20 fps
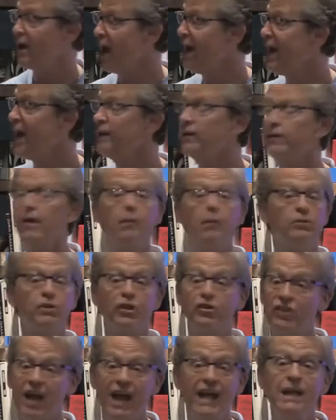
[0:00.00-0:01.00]
ended up
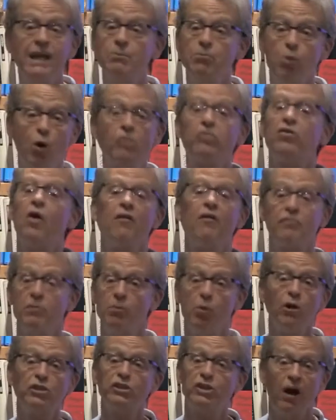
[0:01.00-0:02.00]
just taking books off the
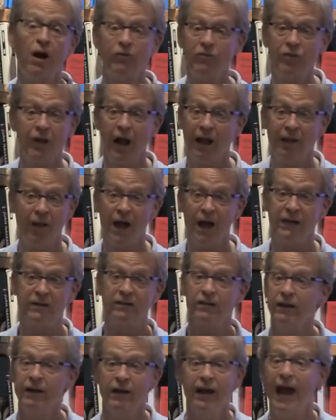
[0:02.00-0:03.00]
bookshelf that I liked
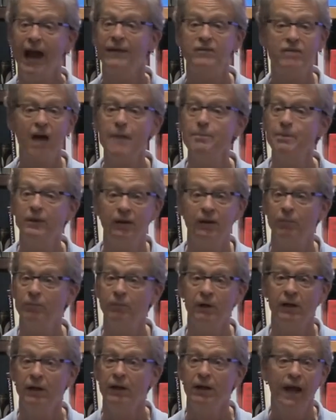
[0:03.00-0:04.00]
and typing them.
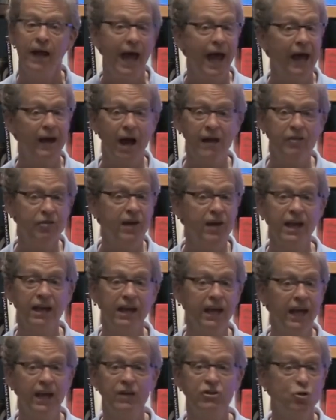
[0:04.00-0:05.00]
And I think
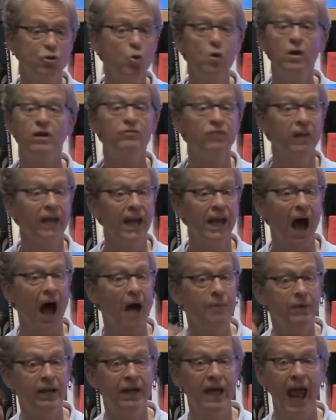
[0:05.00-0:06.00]
intuitively, I
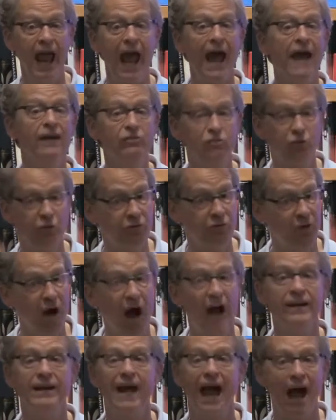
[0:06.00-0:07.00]
began to
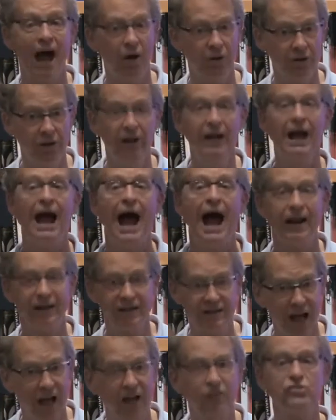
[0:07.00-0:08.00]
find out how to
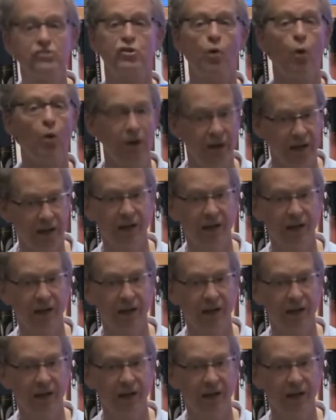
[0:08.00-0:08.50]
tell a story.